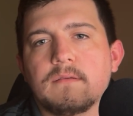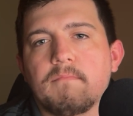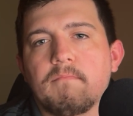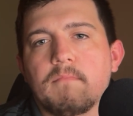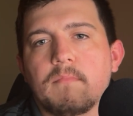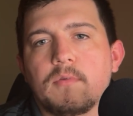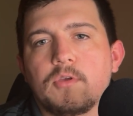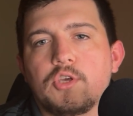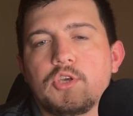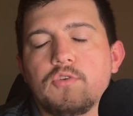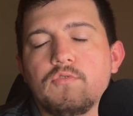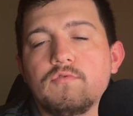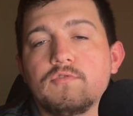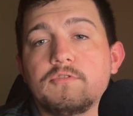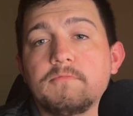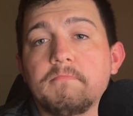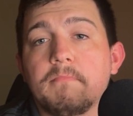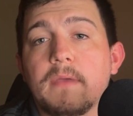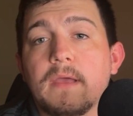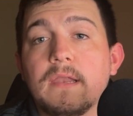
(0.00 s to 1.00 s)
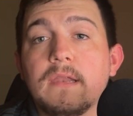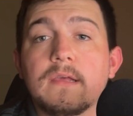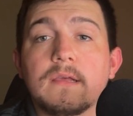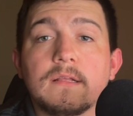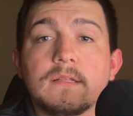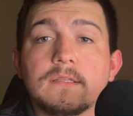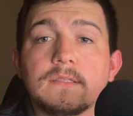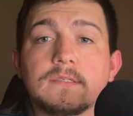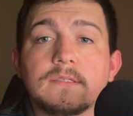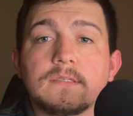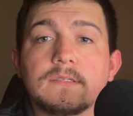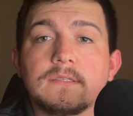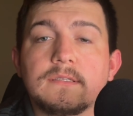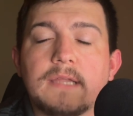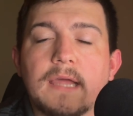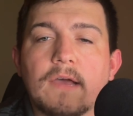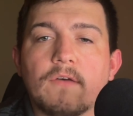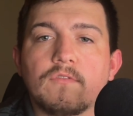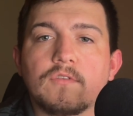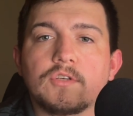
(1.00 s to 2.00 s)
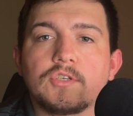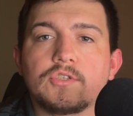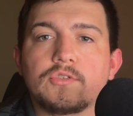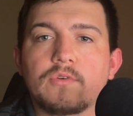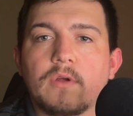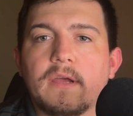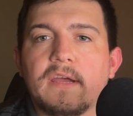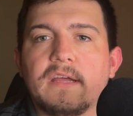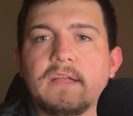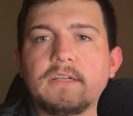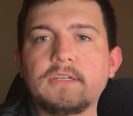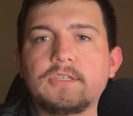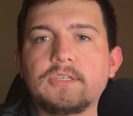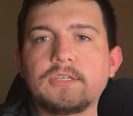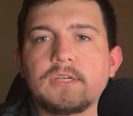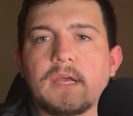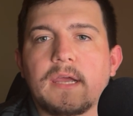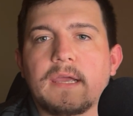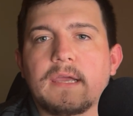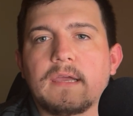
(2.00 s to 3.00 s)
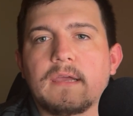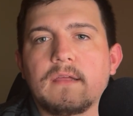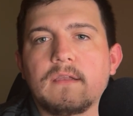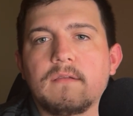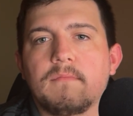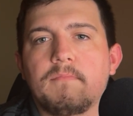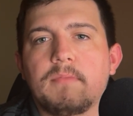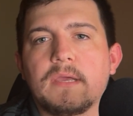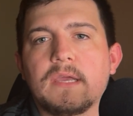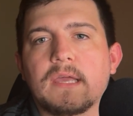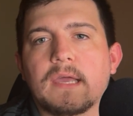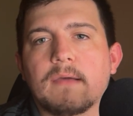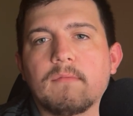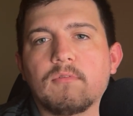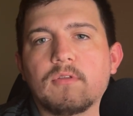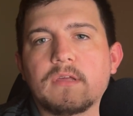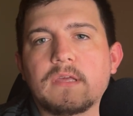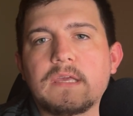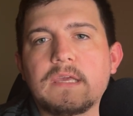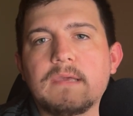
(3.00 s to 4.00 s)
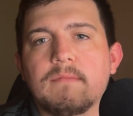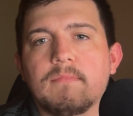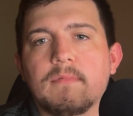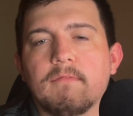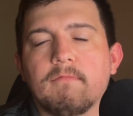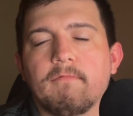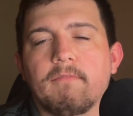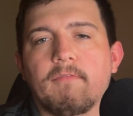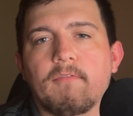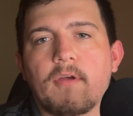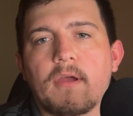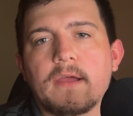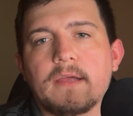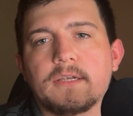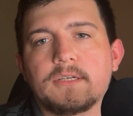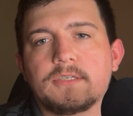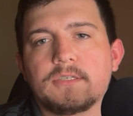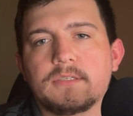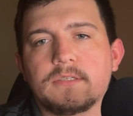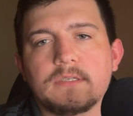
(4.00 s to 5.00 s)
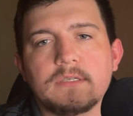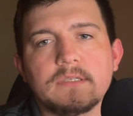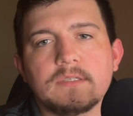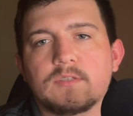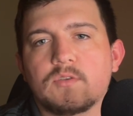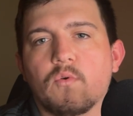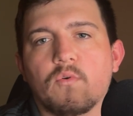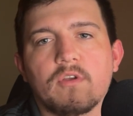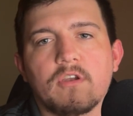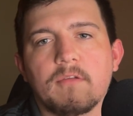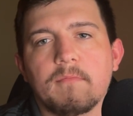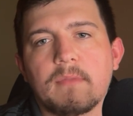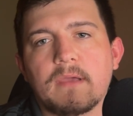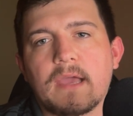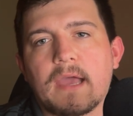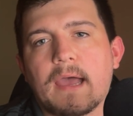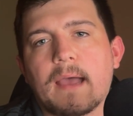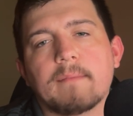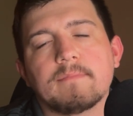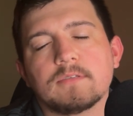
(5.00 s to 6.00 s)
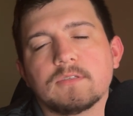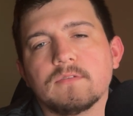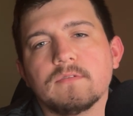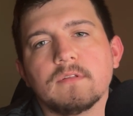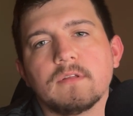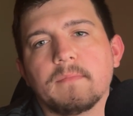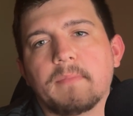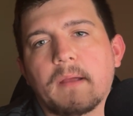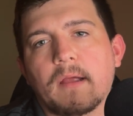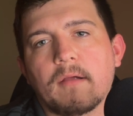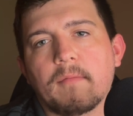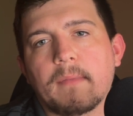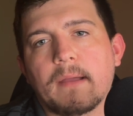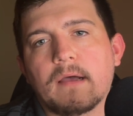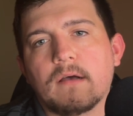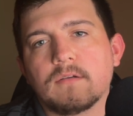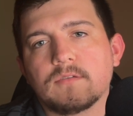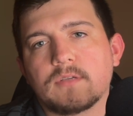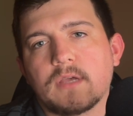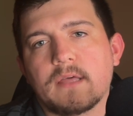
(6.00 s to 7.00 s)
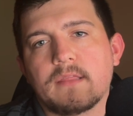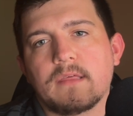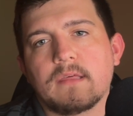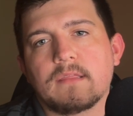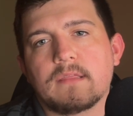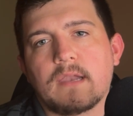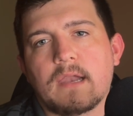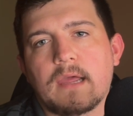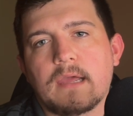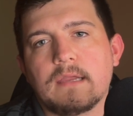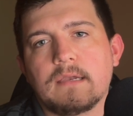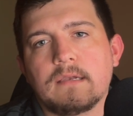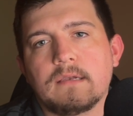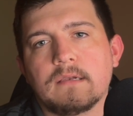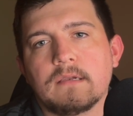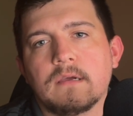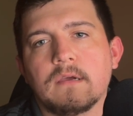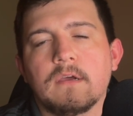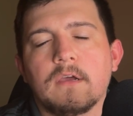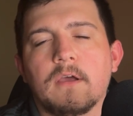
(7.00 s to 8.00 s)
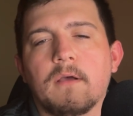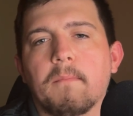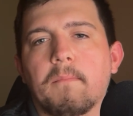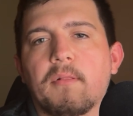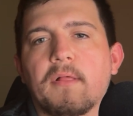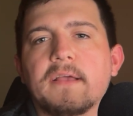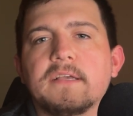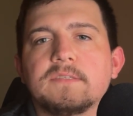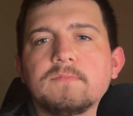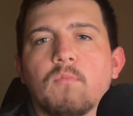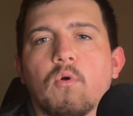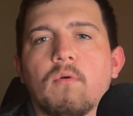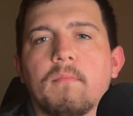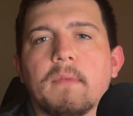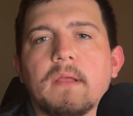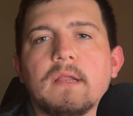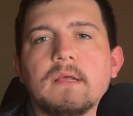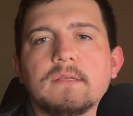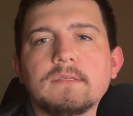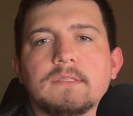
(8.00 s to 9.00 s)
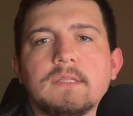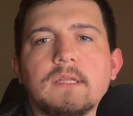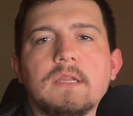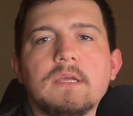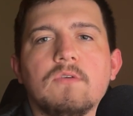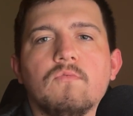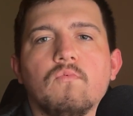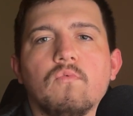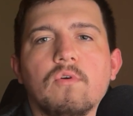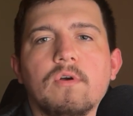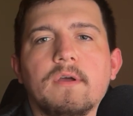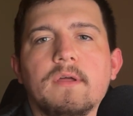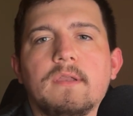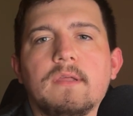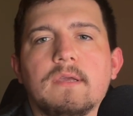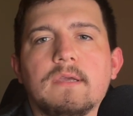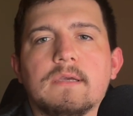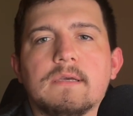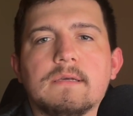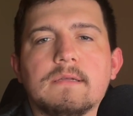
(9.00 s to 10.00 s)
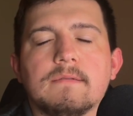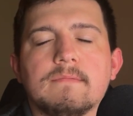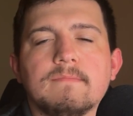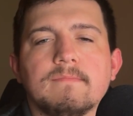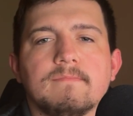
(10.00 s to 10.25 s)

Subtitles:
huge minutes down the stretch, and being able to keep them fresh is going to be absolutely paramount. So I think that Aiden plays more minutes than he would in